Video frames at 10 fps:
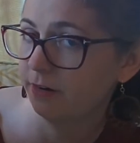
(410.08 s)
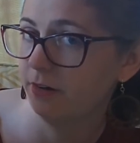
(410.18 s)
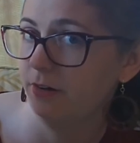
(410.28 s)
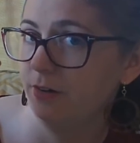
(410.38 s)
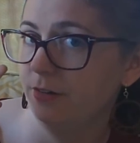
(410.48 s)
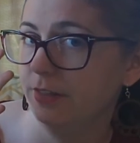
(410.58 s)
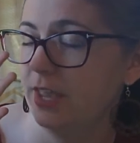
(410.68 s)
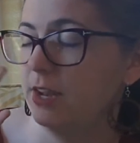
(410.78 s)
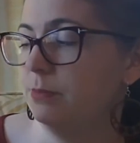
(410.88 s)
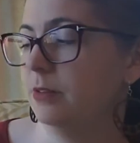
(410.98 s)
all the
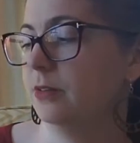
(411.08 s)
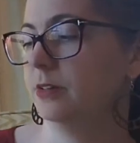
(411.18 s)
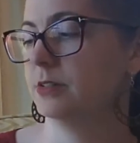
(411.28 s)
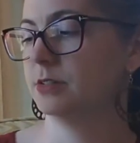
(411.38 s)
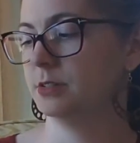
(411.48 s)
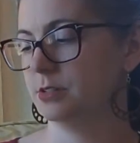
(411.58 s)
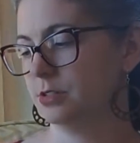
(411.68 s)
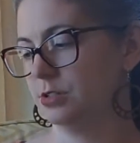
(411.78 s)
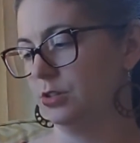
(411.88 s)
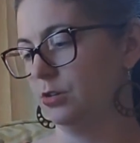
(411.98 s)
caterpillars.
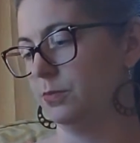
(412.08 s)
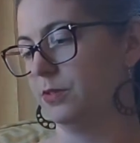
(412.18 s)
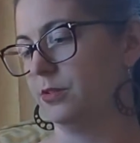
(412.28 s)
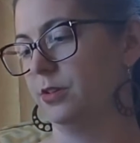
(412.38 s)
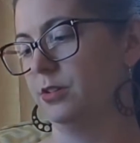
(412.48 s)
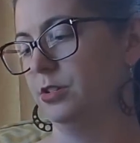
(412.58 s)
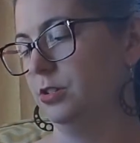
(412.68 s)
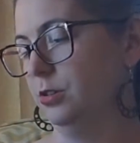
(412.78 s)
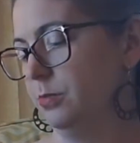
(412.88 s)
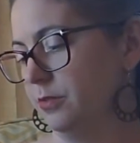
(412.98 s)
Super,
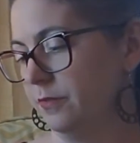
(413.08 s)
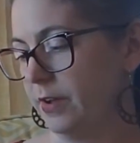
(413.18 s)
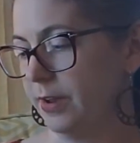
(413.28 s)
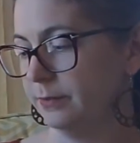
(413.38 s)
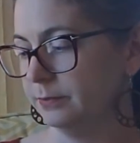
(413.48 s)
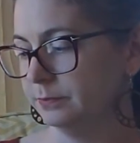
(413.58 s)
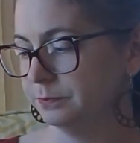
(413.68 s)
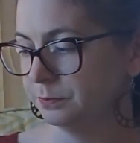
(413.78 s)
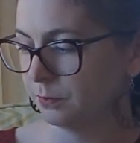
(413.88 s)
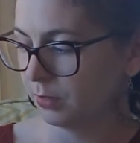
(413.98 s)
super fun.
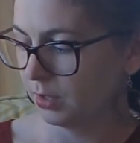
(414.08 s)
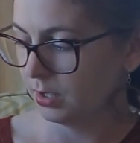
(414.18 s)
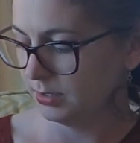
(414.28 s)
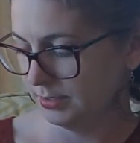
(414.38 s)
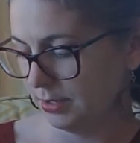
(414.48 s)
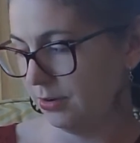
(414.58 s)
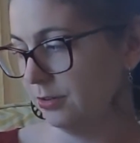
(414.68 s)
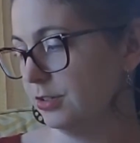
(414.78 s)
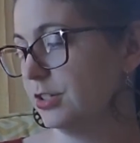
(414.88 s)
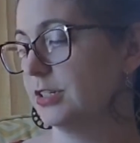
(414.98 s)

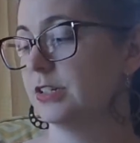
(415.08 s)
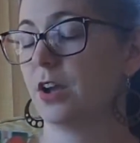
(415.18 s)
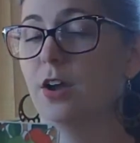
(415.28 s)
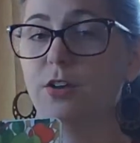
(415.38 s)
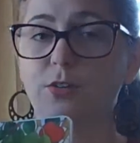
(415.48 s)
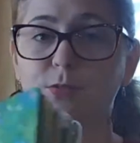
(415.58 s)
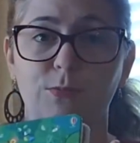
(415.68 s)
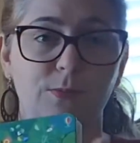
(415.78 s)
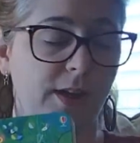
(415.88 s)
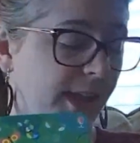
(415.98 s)
So just a
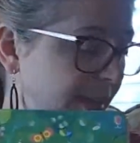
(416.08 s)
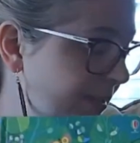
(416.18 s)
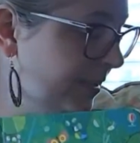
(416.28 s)
great